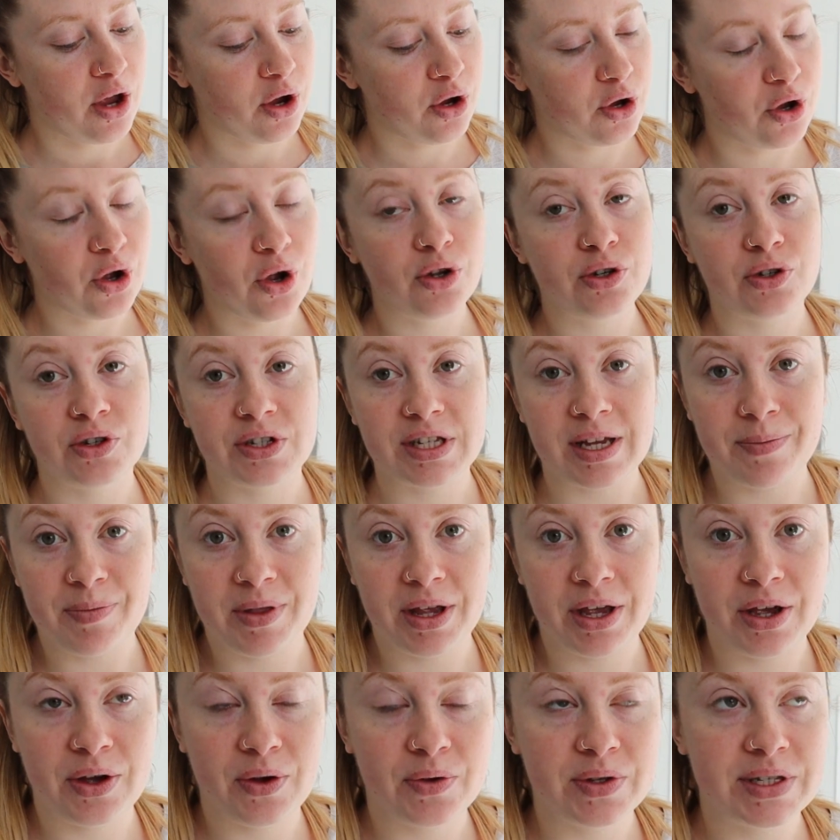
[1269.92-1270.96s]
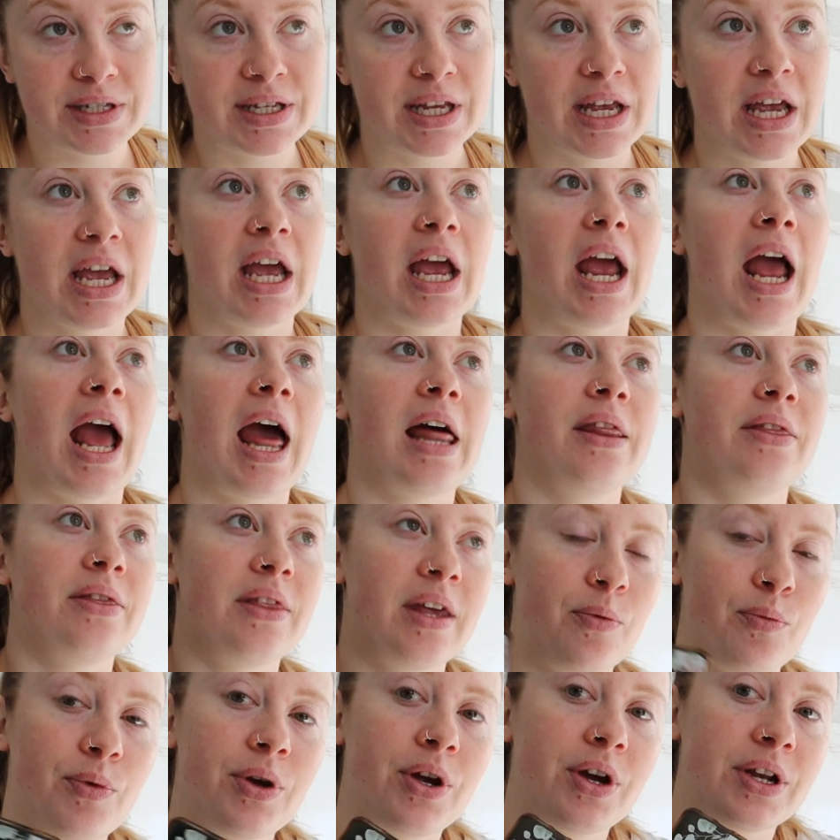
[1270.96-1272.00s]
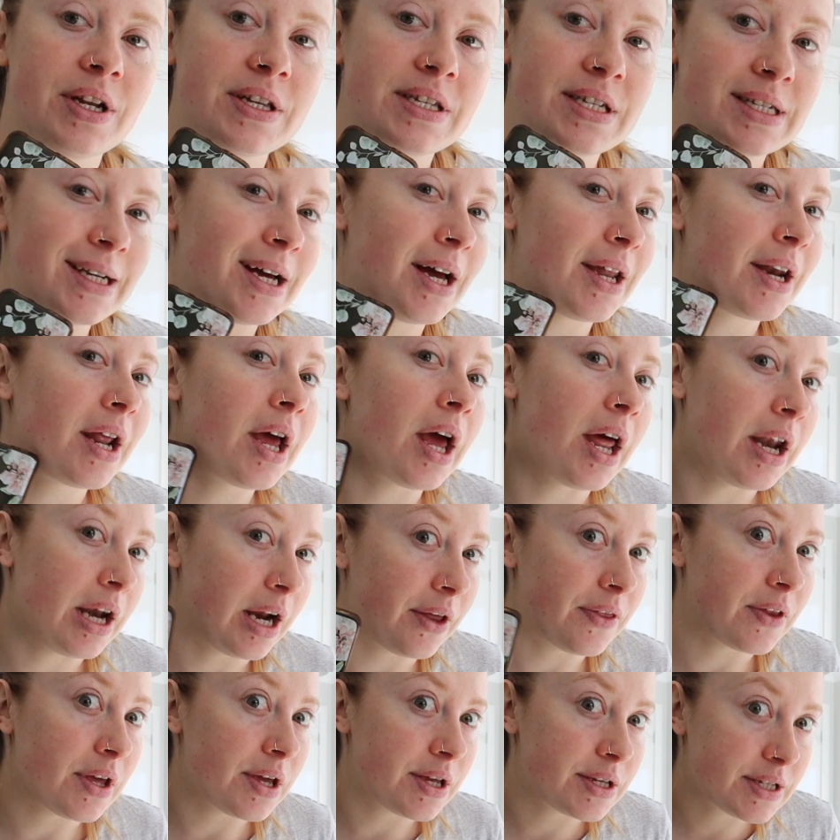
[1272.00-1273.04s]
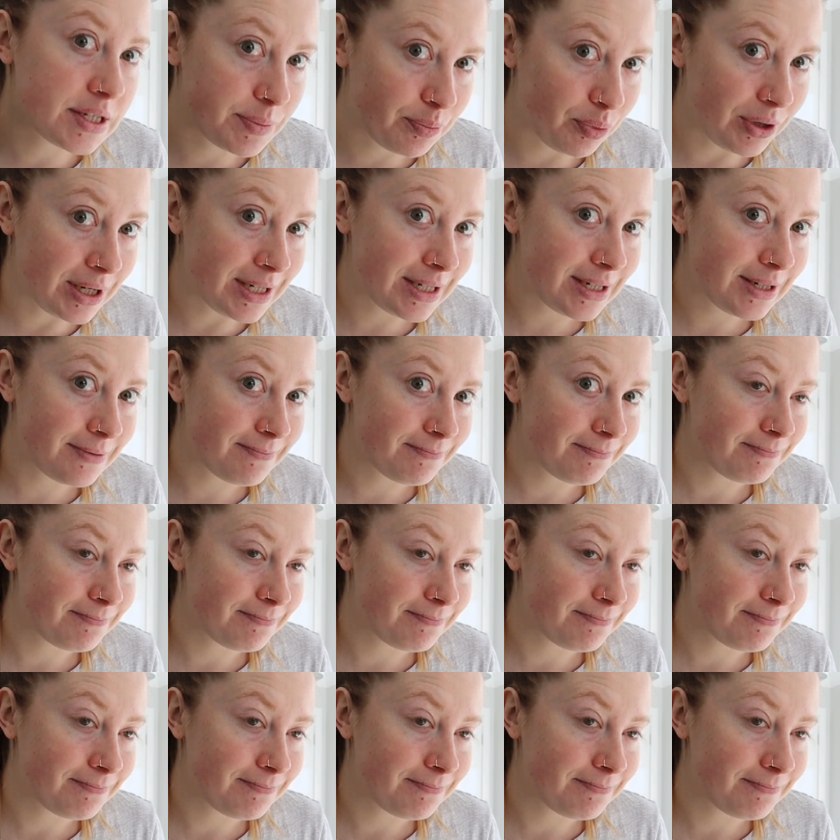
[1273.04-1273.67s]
go do something else, and then we're going to start another sprint.